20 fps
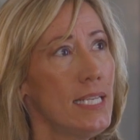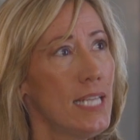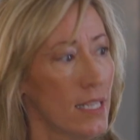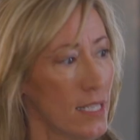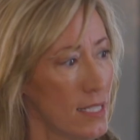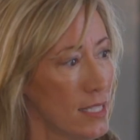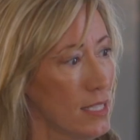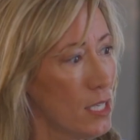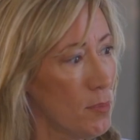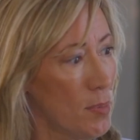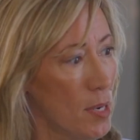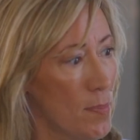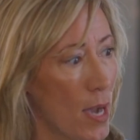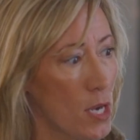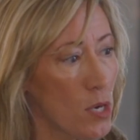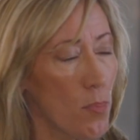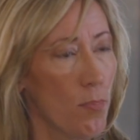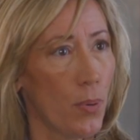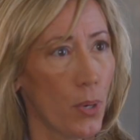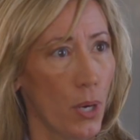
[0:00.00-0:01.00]
tell us a little bit
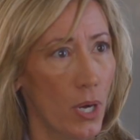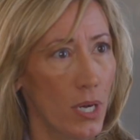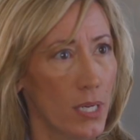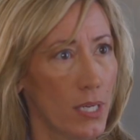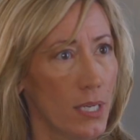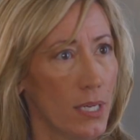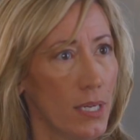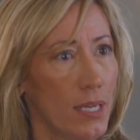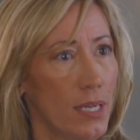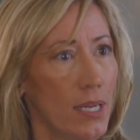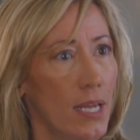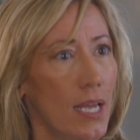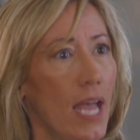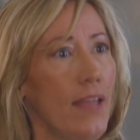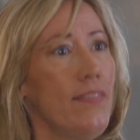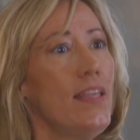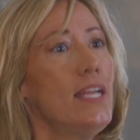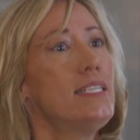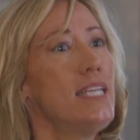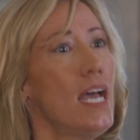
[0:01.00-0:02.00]
about your book,
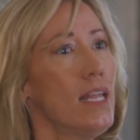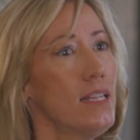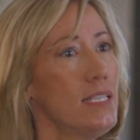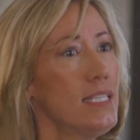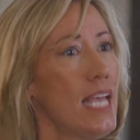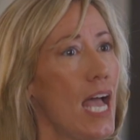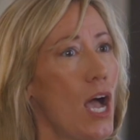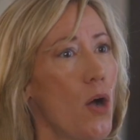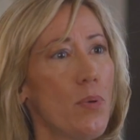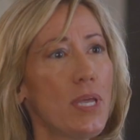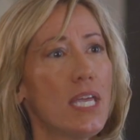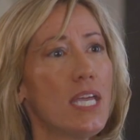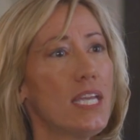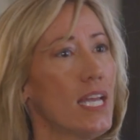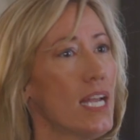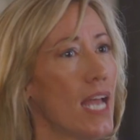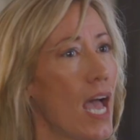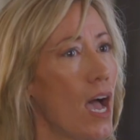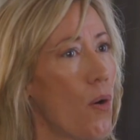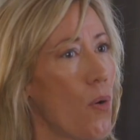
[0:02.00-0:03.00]
and then tell us how
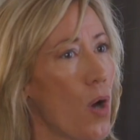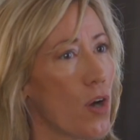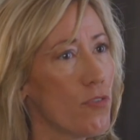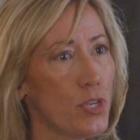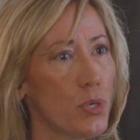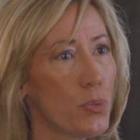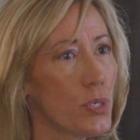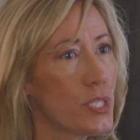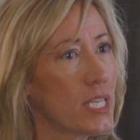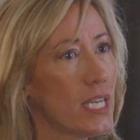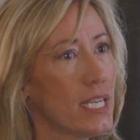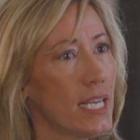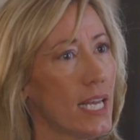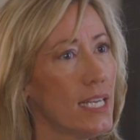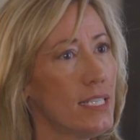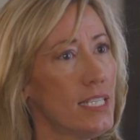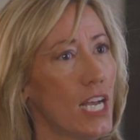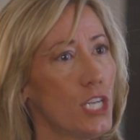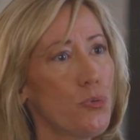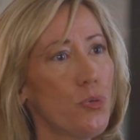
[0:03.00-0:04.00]
our viewers can get
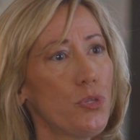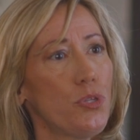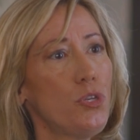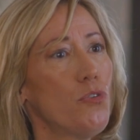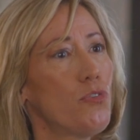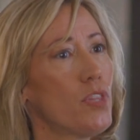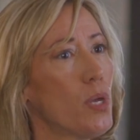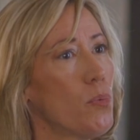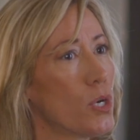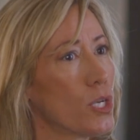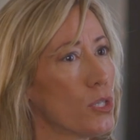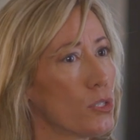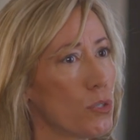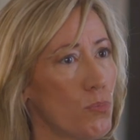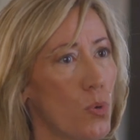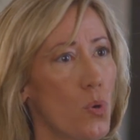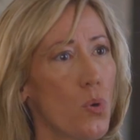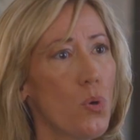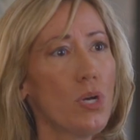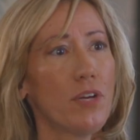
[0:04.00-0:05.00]
in touch with you if they want to learn
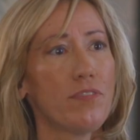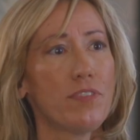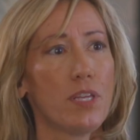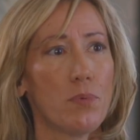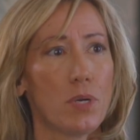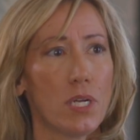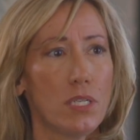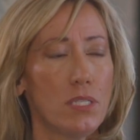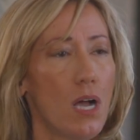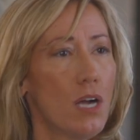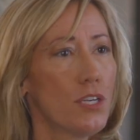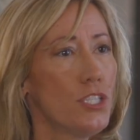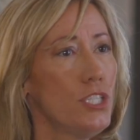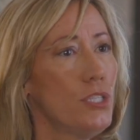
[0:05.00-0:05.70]
more, if they want to talk